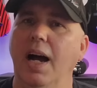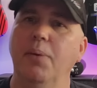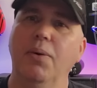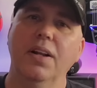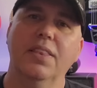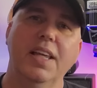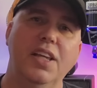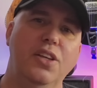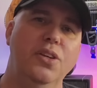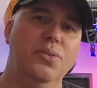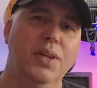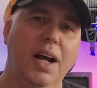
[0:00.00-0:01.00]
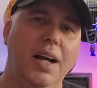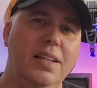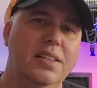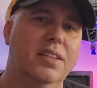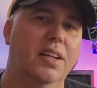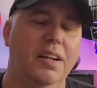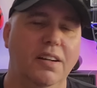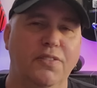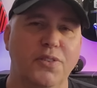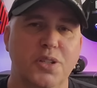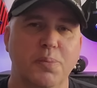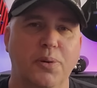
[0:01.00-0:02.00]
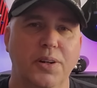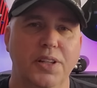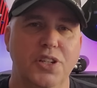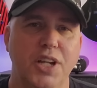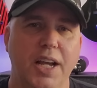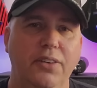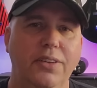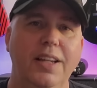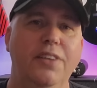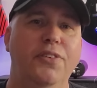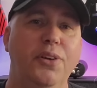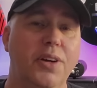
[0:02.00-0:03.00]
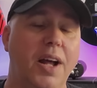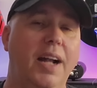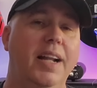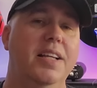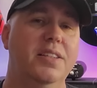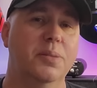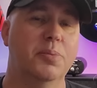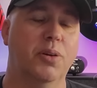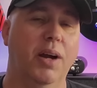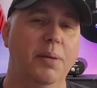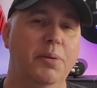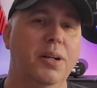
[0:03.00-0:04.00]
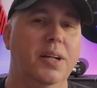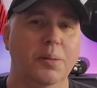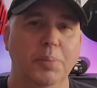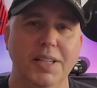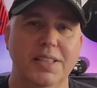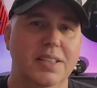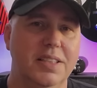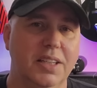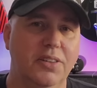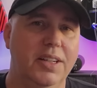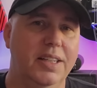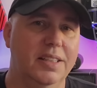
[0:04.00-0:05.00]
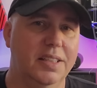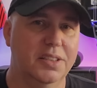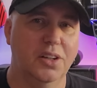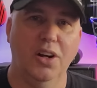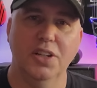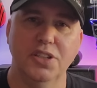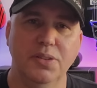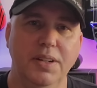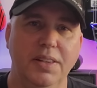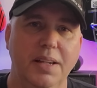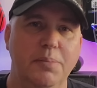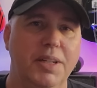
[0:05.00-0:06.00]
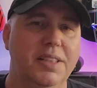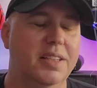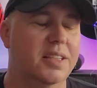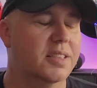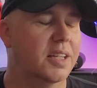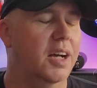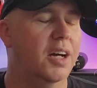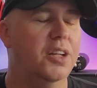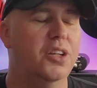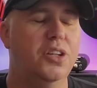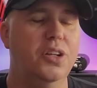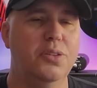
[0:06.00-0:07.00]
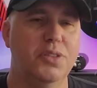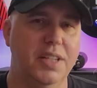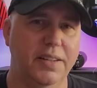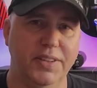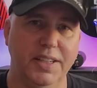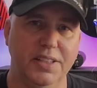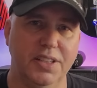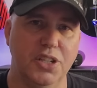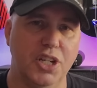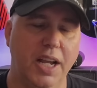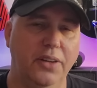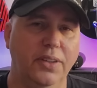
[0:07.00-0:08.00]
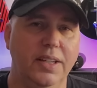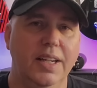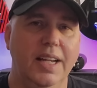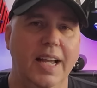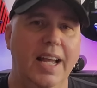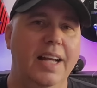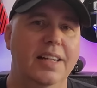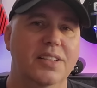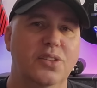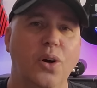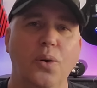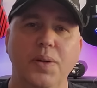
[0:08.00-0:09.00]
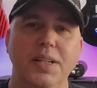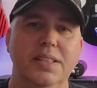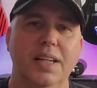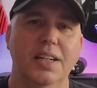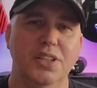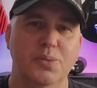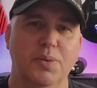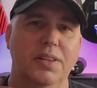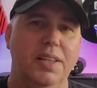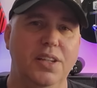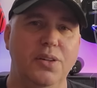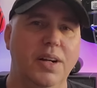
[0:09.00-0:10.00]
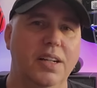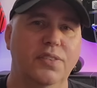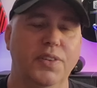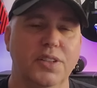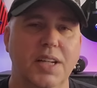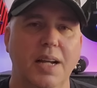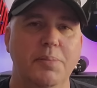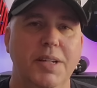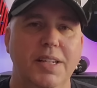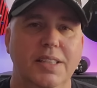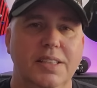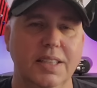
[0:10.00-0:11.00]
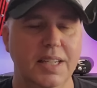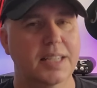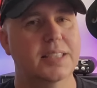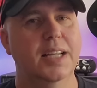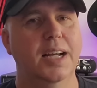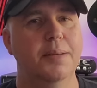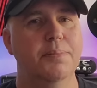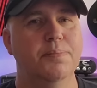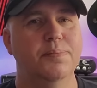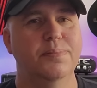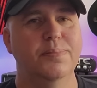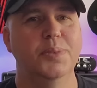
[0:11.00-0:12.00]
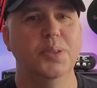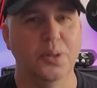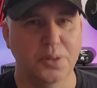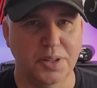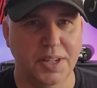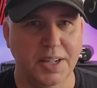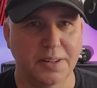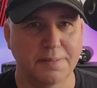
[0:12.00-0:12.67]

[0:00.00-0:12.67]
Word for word: I want to thank you guys uh, for supporting the channel. If you're not a subscriber, please consider it. It doesn't cost you anything, but it does a huge dividend to the channel. And as always, I just want to thank you guys for your time. To the next time, know your gear.